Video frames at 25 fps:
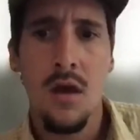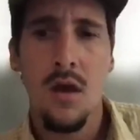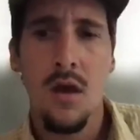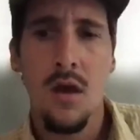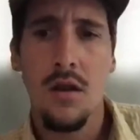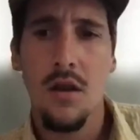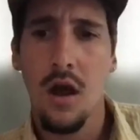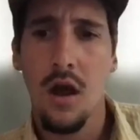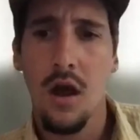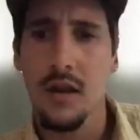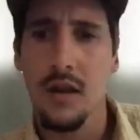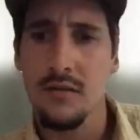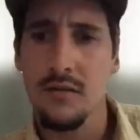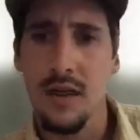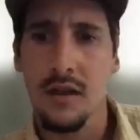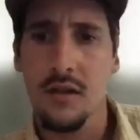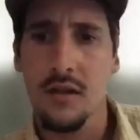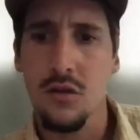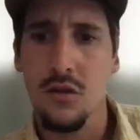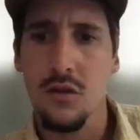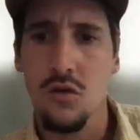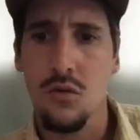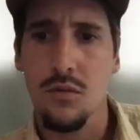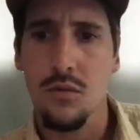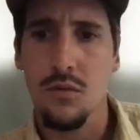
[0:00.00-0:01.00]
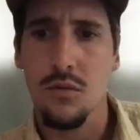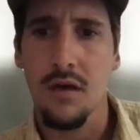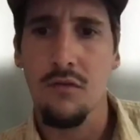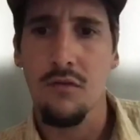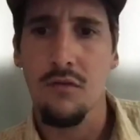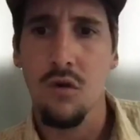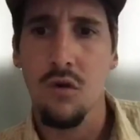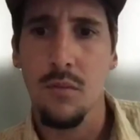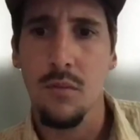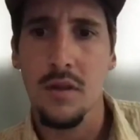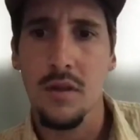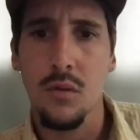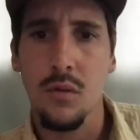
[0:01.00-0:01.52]
Not exactly sure what that
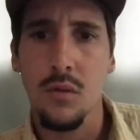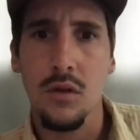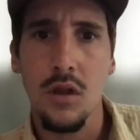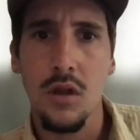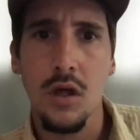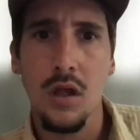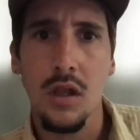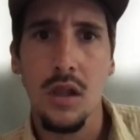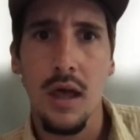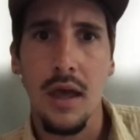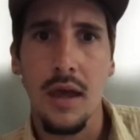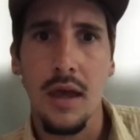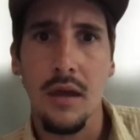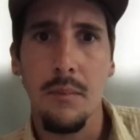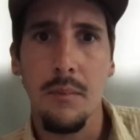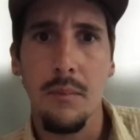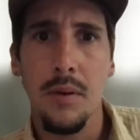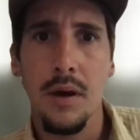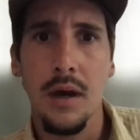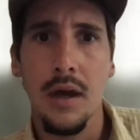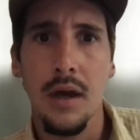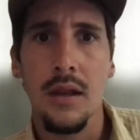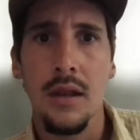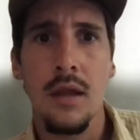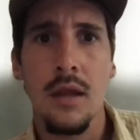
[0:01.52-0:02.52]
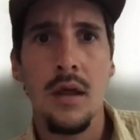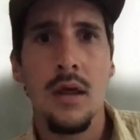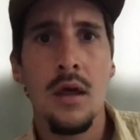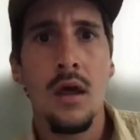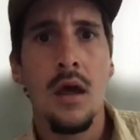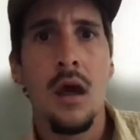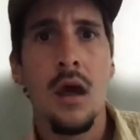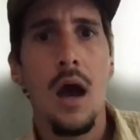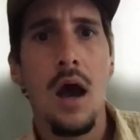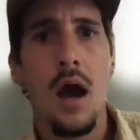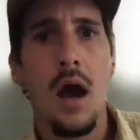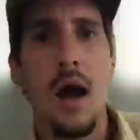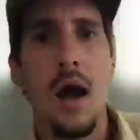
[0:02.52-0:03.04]
formula would look like, but
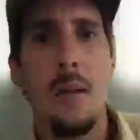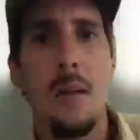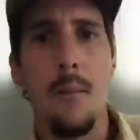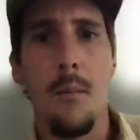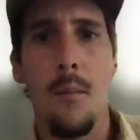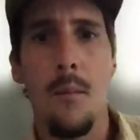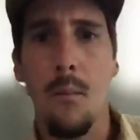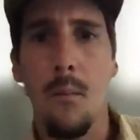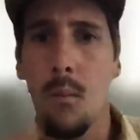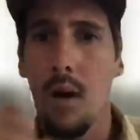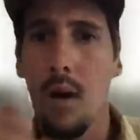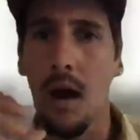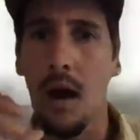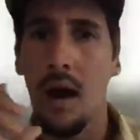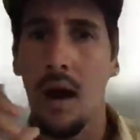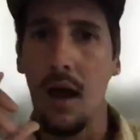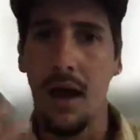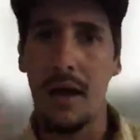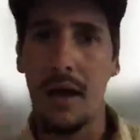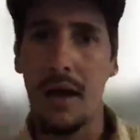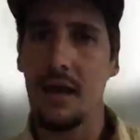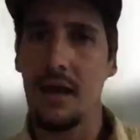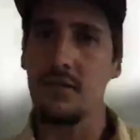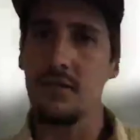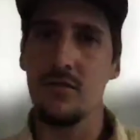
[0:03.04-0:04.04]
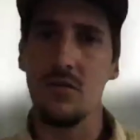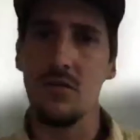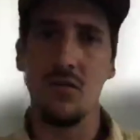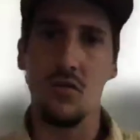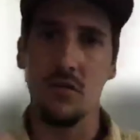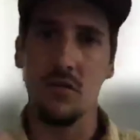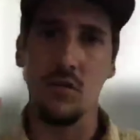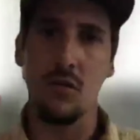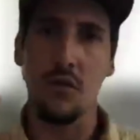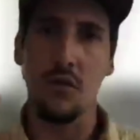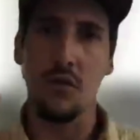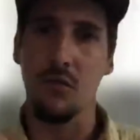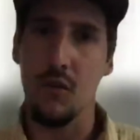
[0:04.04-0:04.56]
I guess just
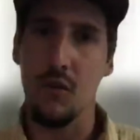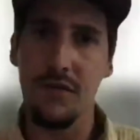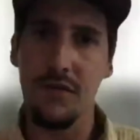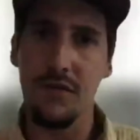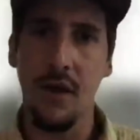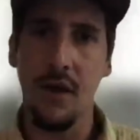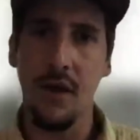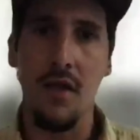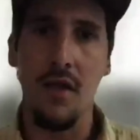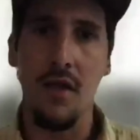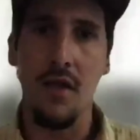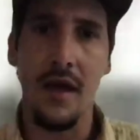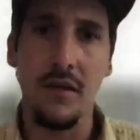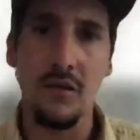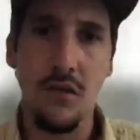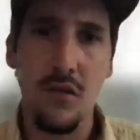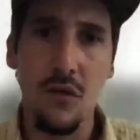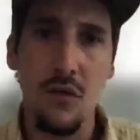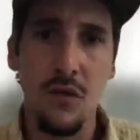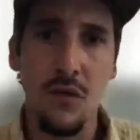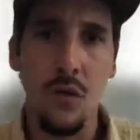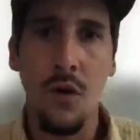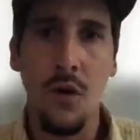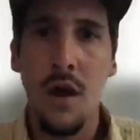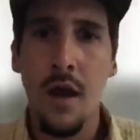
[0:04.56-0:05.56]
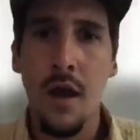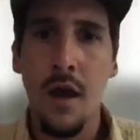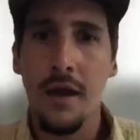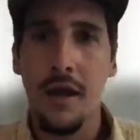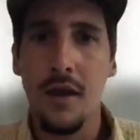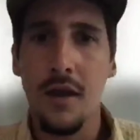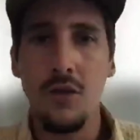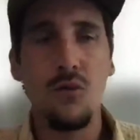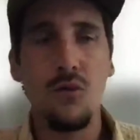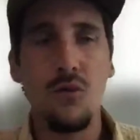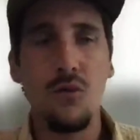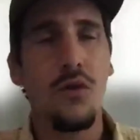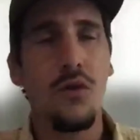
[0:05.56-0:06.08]
sort of riffing on that too. Can
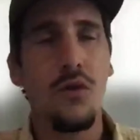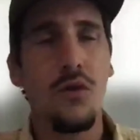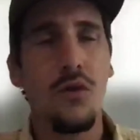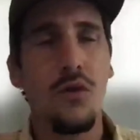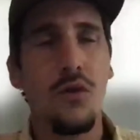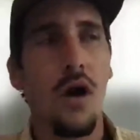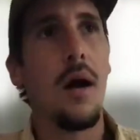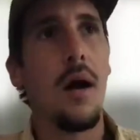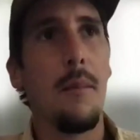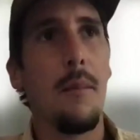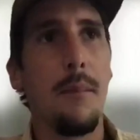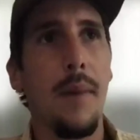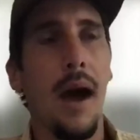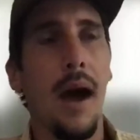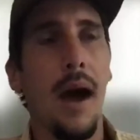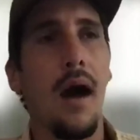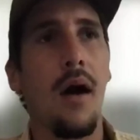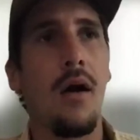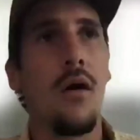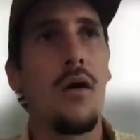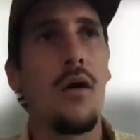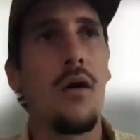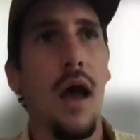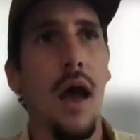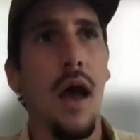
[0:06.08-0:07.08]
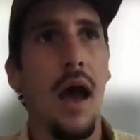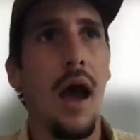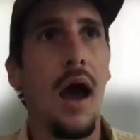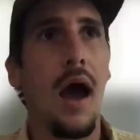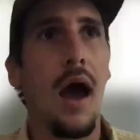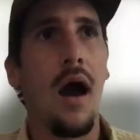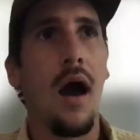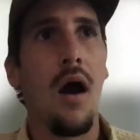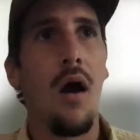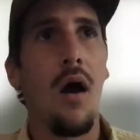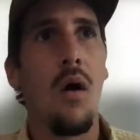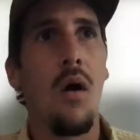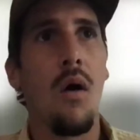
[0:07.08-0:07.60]
you talk about
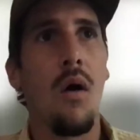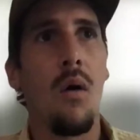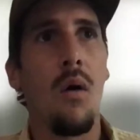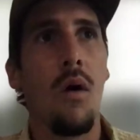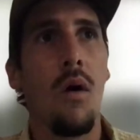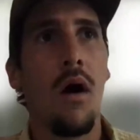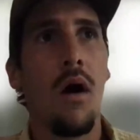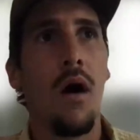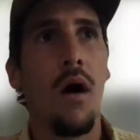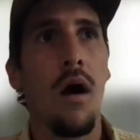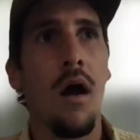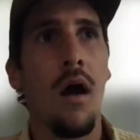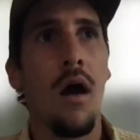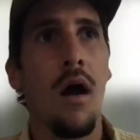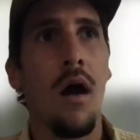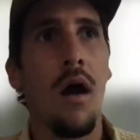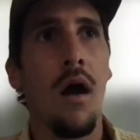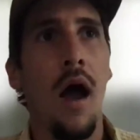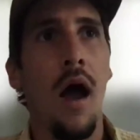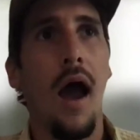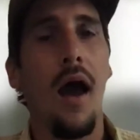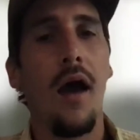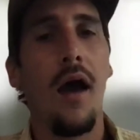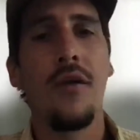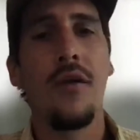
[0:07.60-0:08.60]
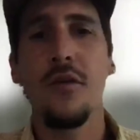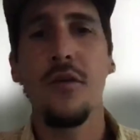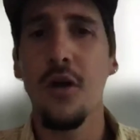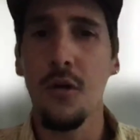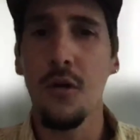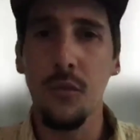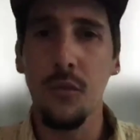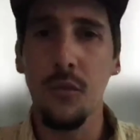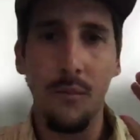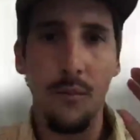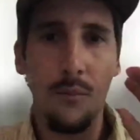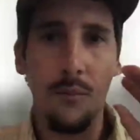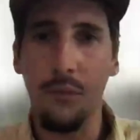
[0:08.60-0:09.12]
how
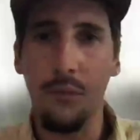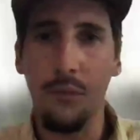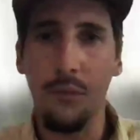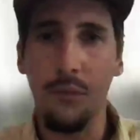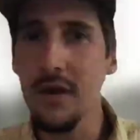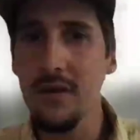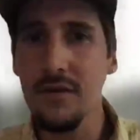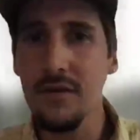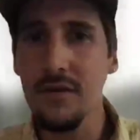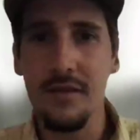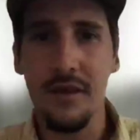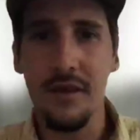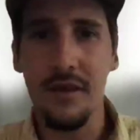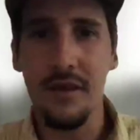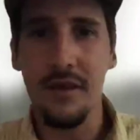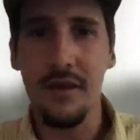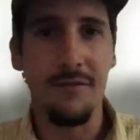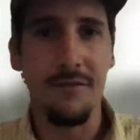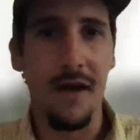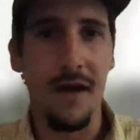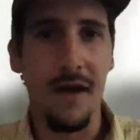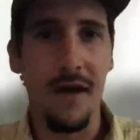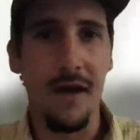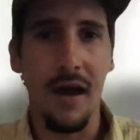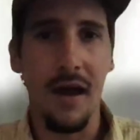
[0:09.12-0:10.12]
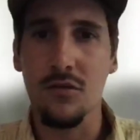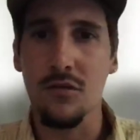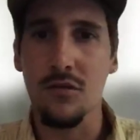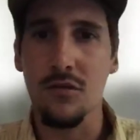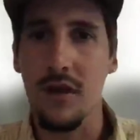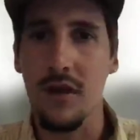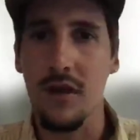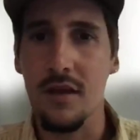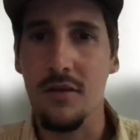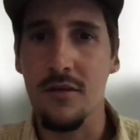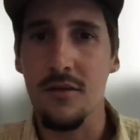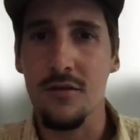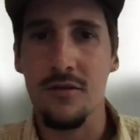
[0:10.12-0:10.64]
bring us like 5 years
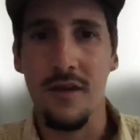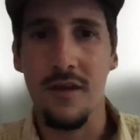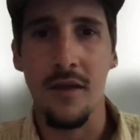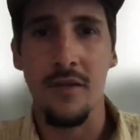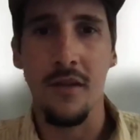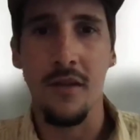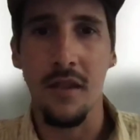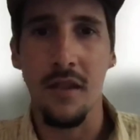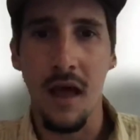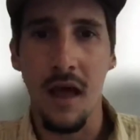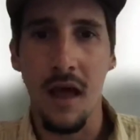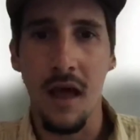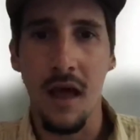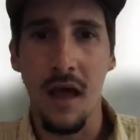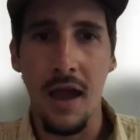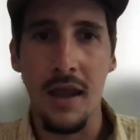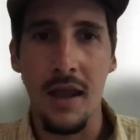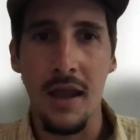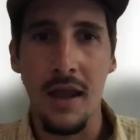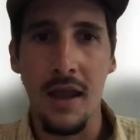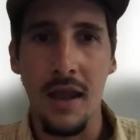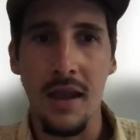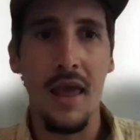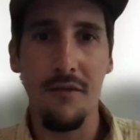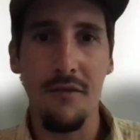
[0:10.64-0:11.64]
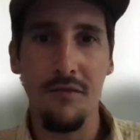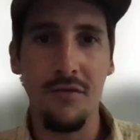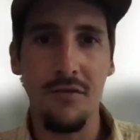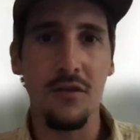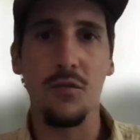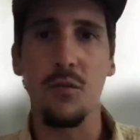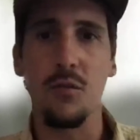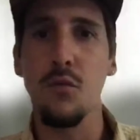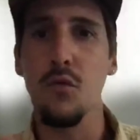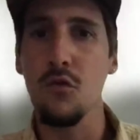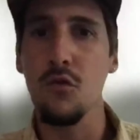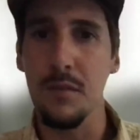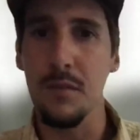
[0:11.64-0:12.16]
or 10 years down the line, if
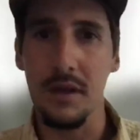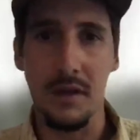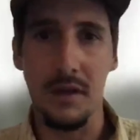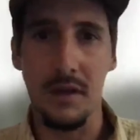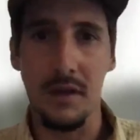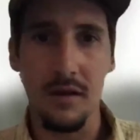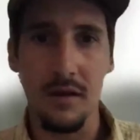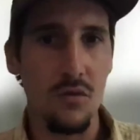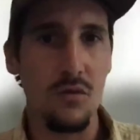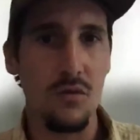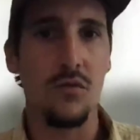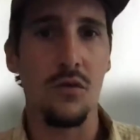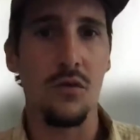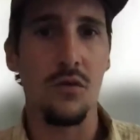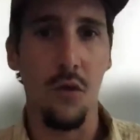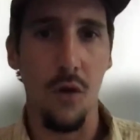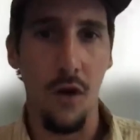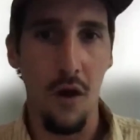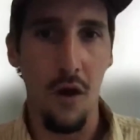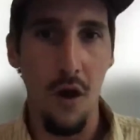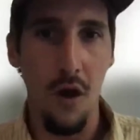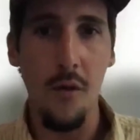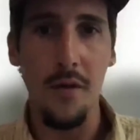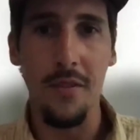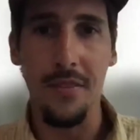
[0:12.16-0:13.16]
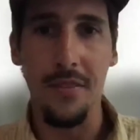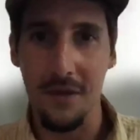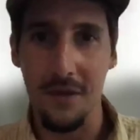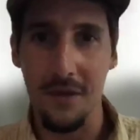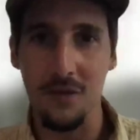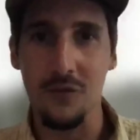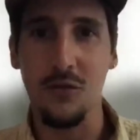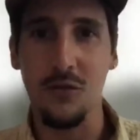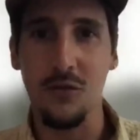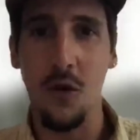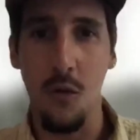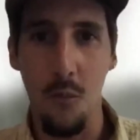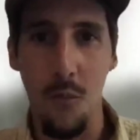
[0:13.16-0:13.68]
this movement continues to grow and
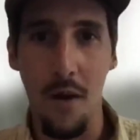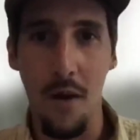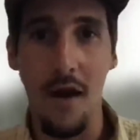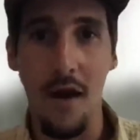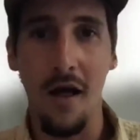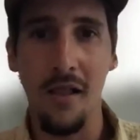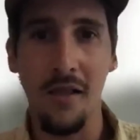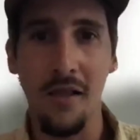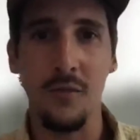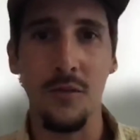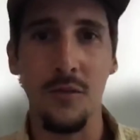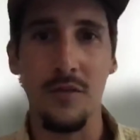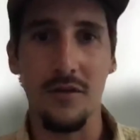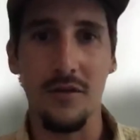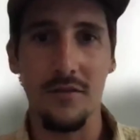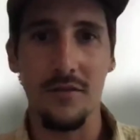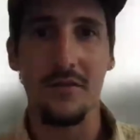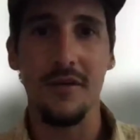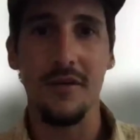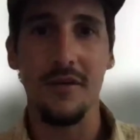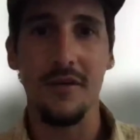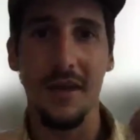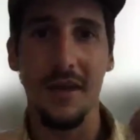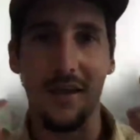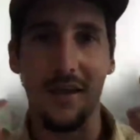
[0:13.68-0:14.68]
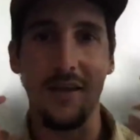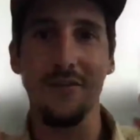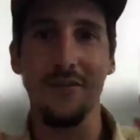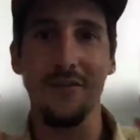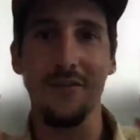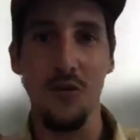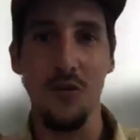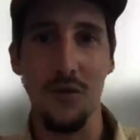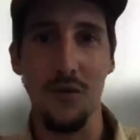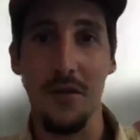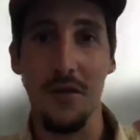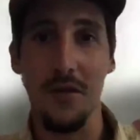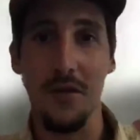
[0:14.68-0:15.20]
things go well and we
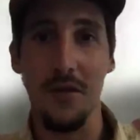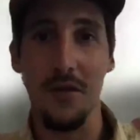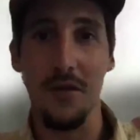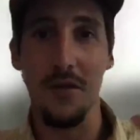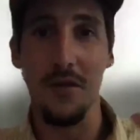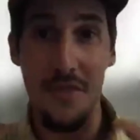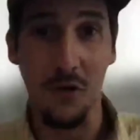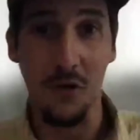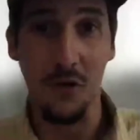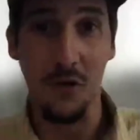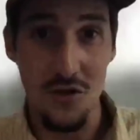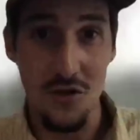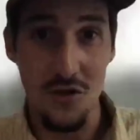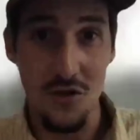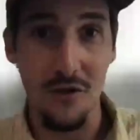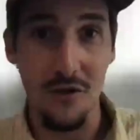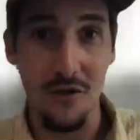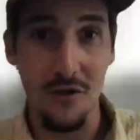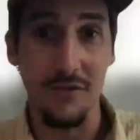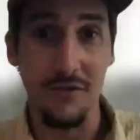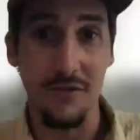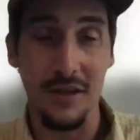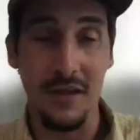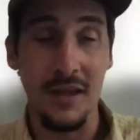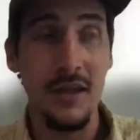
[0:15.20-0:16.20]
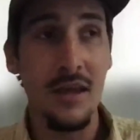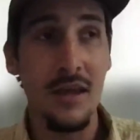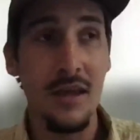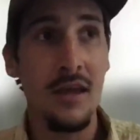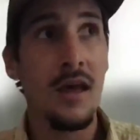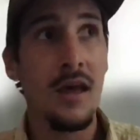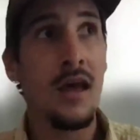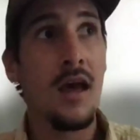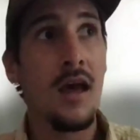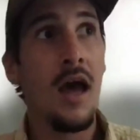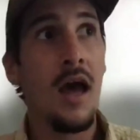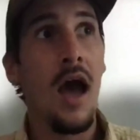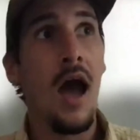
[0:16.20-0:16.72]
continue to think
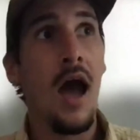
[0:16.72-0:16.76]
regeneratively,